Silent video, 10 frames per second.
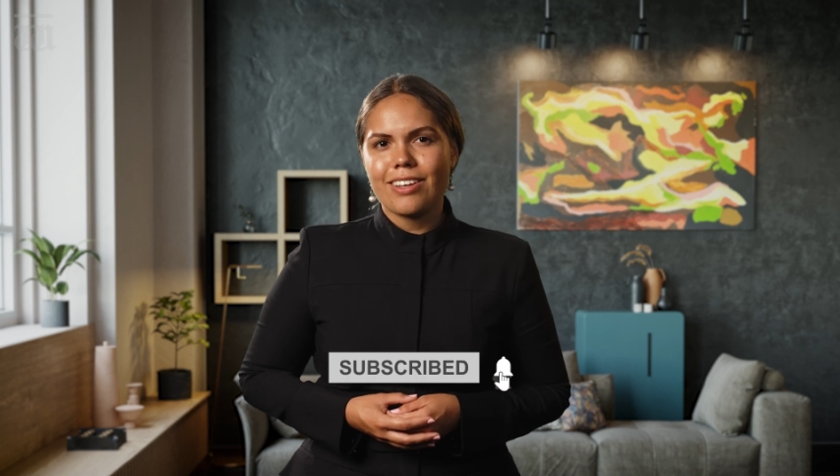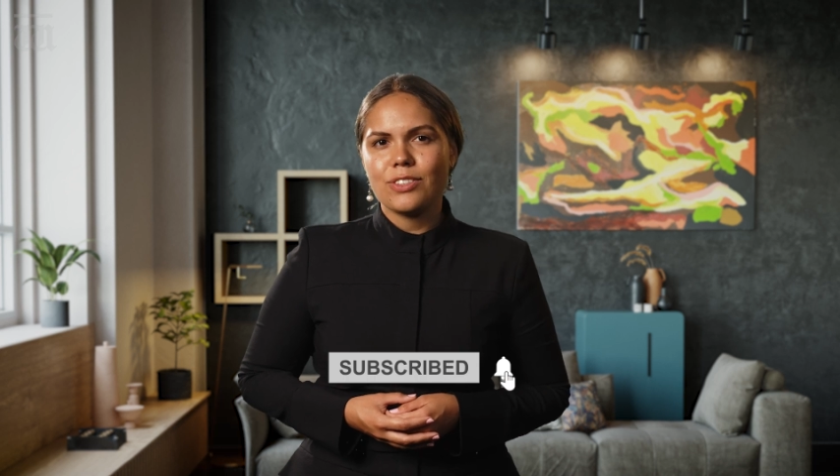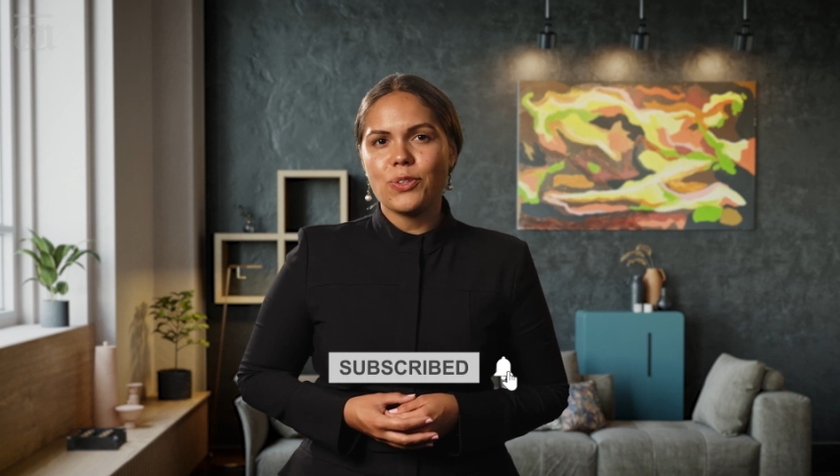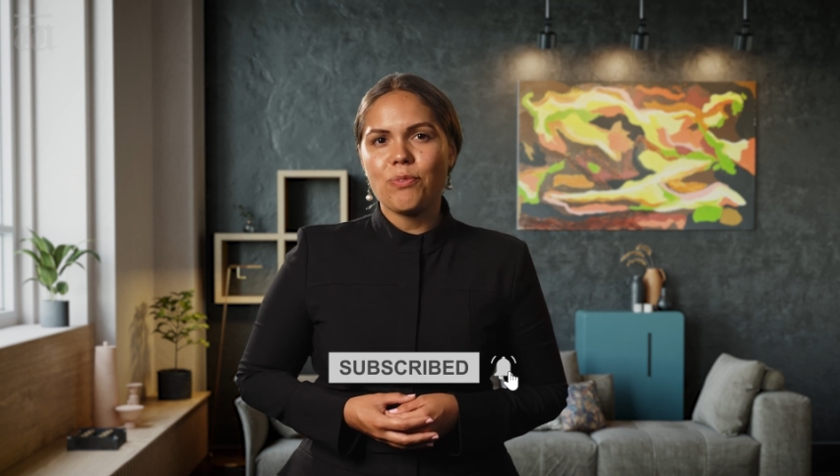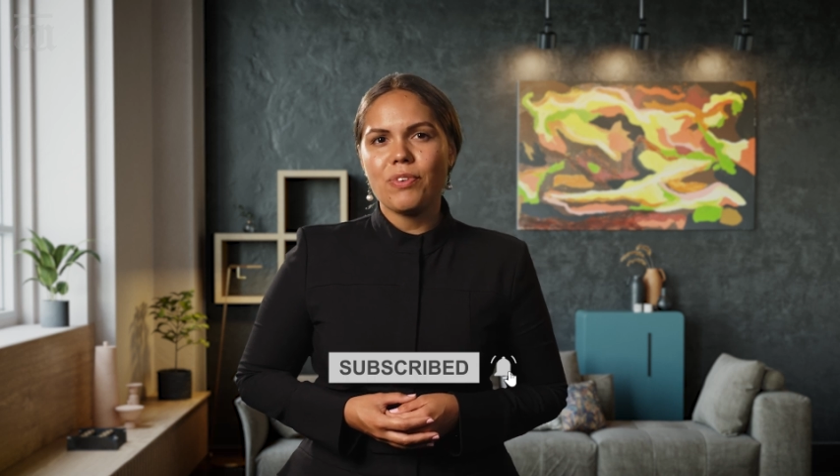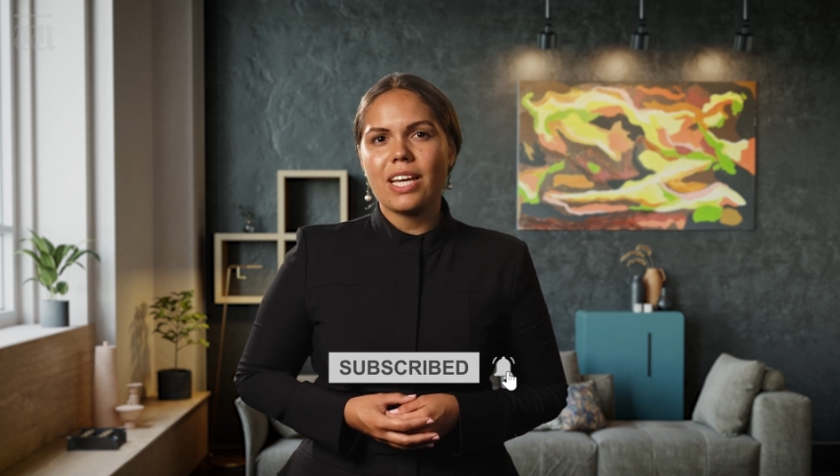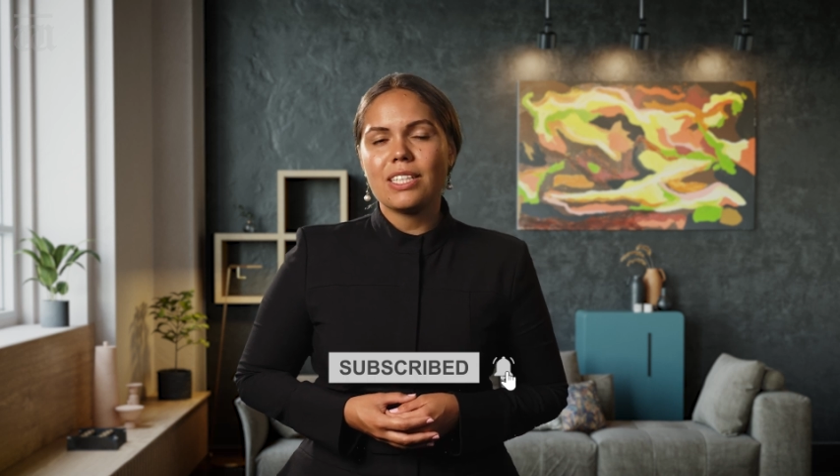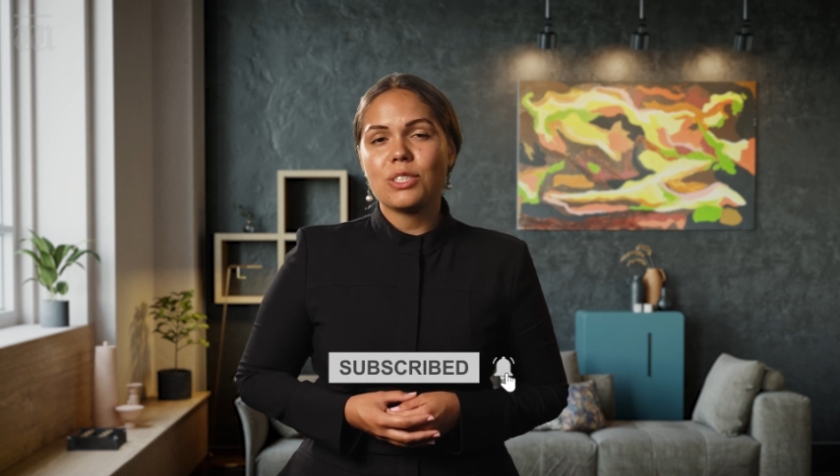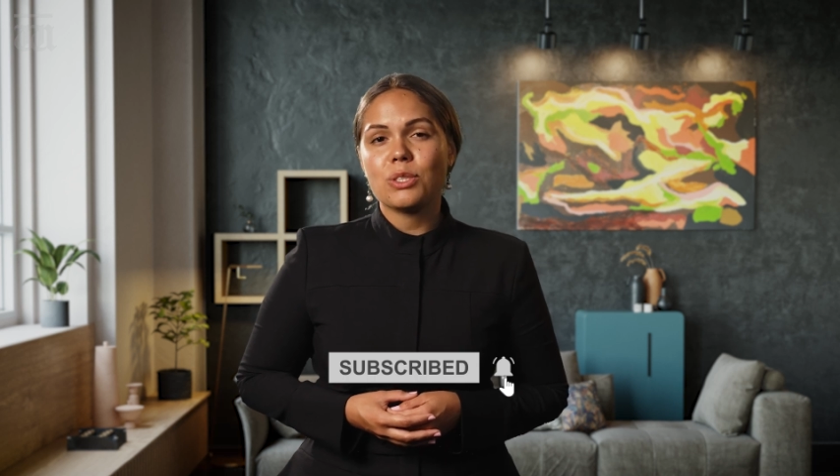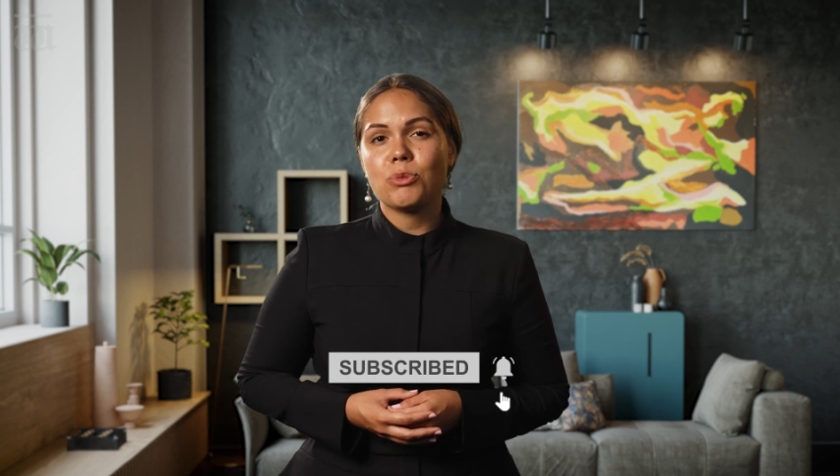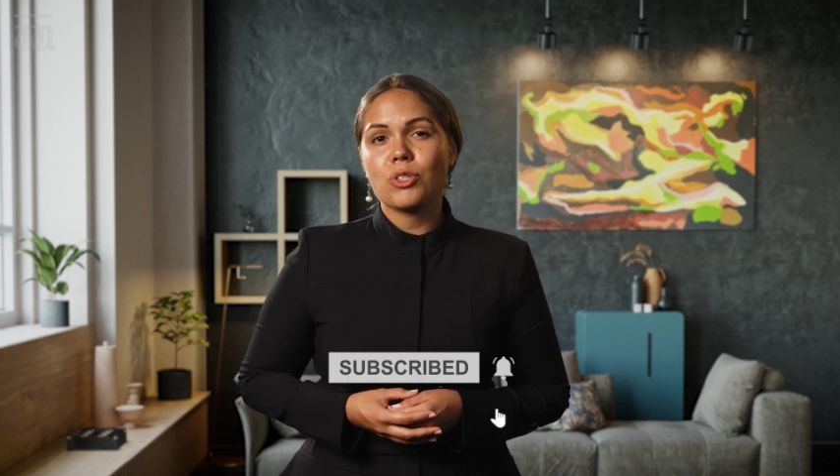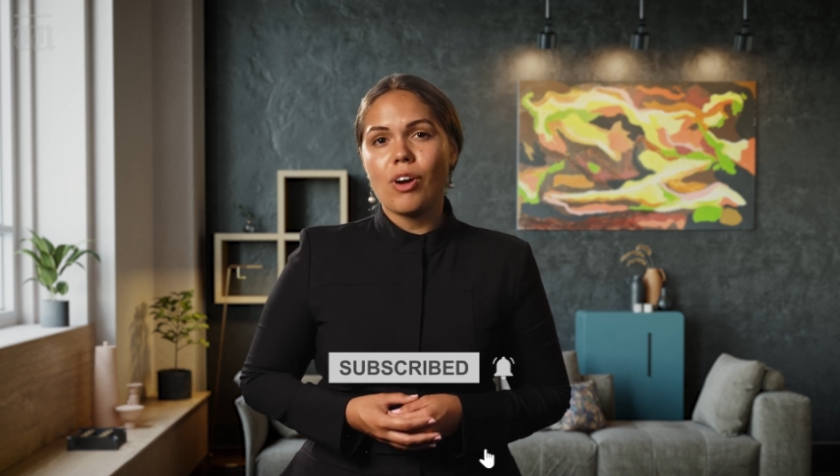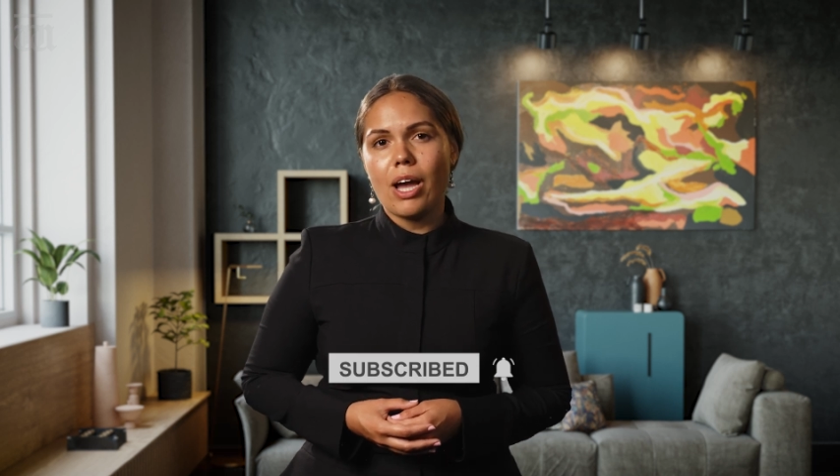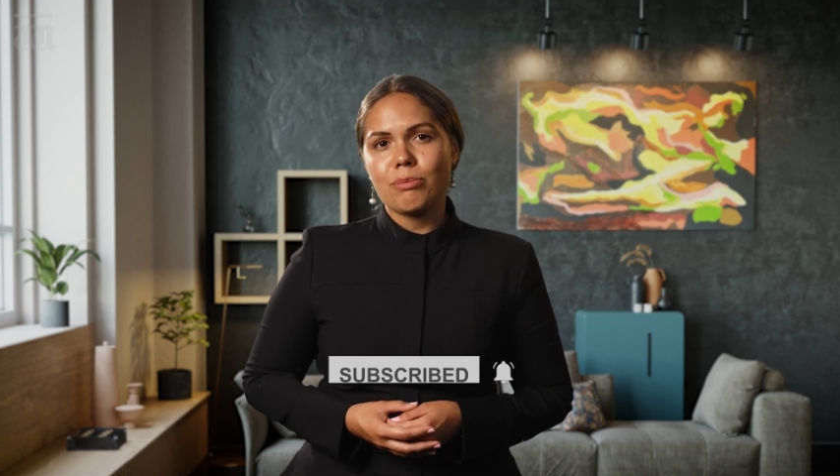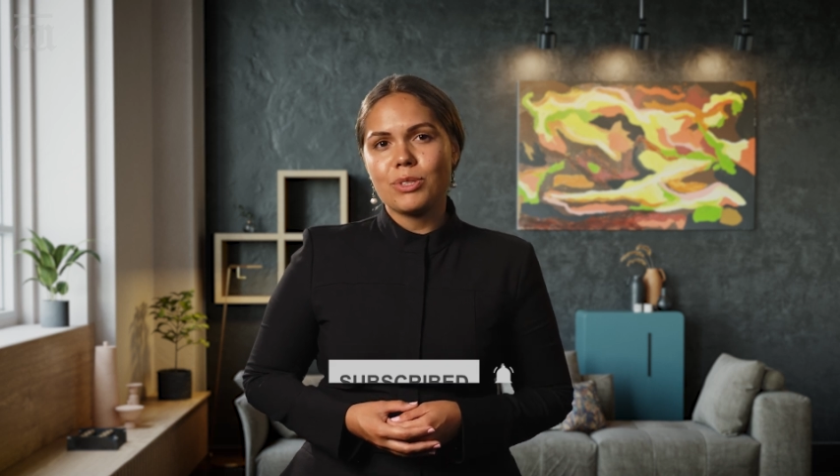Don't forget to subscribe